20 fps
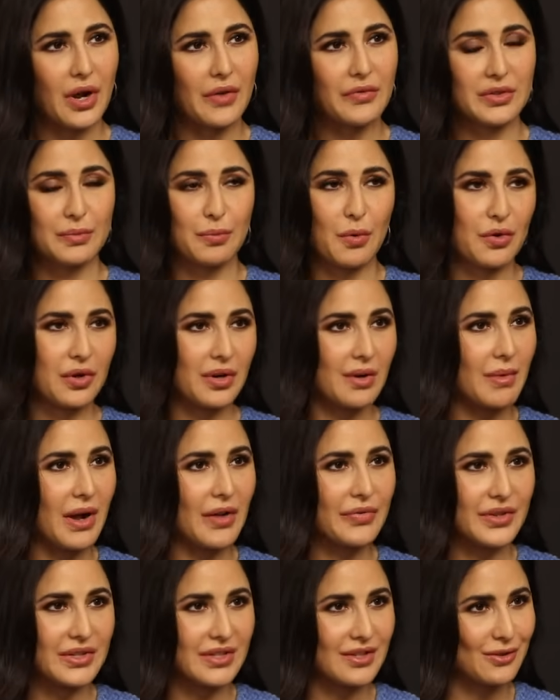I've spoken
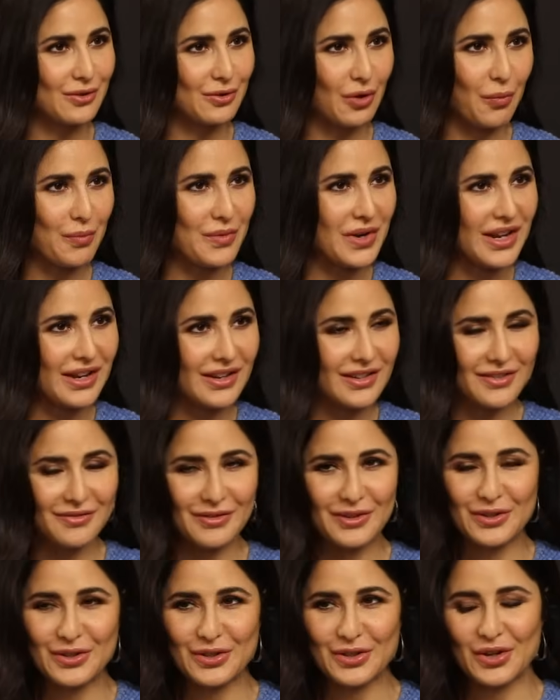about this in so many
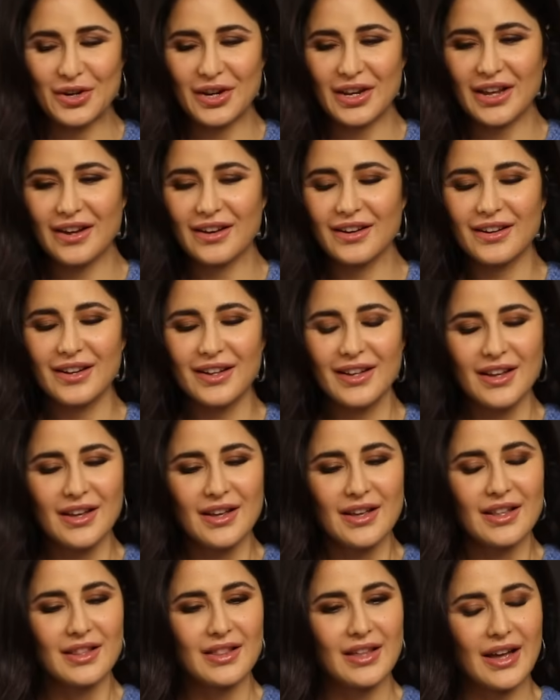interviews earlier
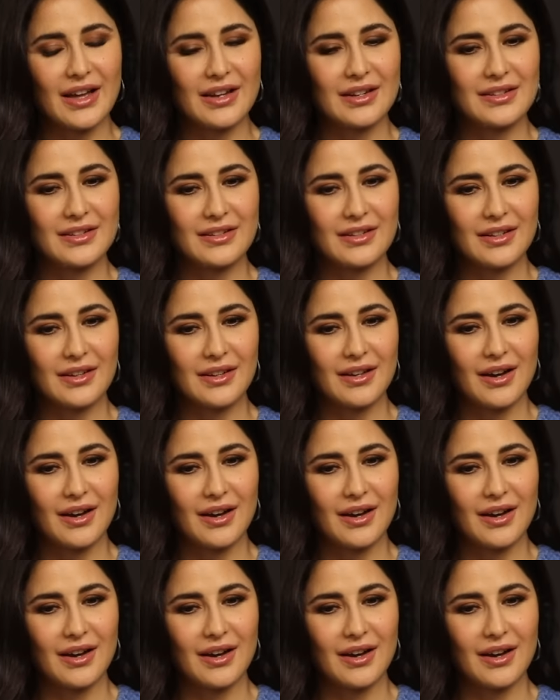that